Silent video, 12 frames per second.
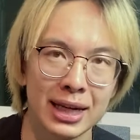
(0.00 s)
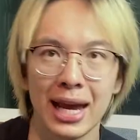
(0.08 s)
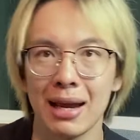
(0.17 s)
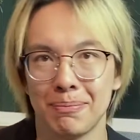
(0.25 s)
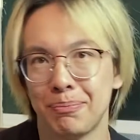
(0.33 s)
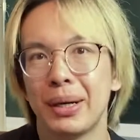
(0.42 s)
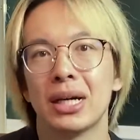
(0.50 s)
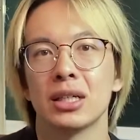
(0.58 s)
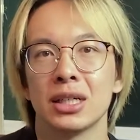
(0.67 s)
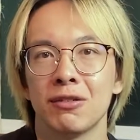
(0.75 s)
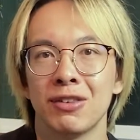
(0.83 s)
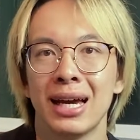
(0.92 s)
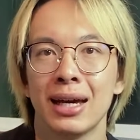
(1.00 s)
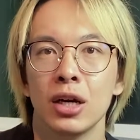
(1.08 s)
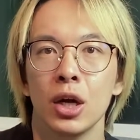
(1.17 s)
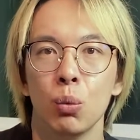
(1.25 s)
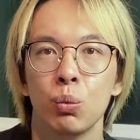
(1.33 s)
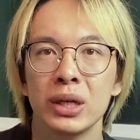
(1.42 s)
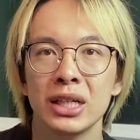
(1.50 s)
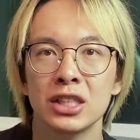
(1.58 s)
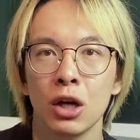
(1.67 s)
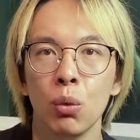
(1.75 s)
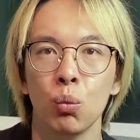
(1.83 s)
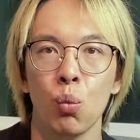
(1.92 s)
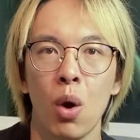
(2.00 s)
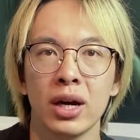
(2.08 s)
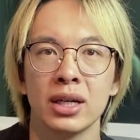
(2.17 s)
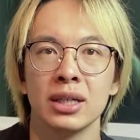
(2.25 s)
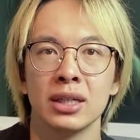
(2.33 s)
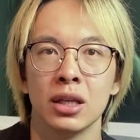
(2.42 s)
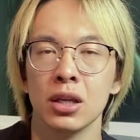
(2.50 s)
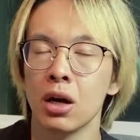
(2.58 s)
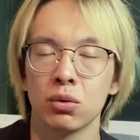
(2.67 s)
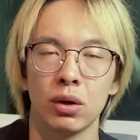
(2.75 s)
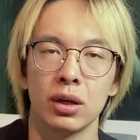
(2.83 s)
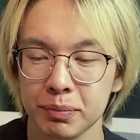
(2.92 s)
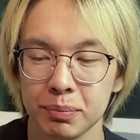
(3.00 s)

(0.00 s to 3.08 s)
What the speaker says: and barely if that, we don't want it in the long run.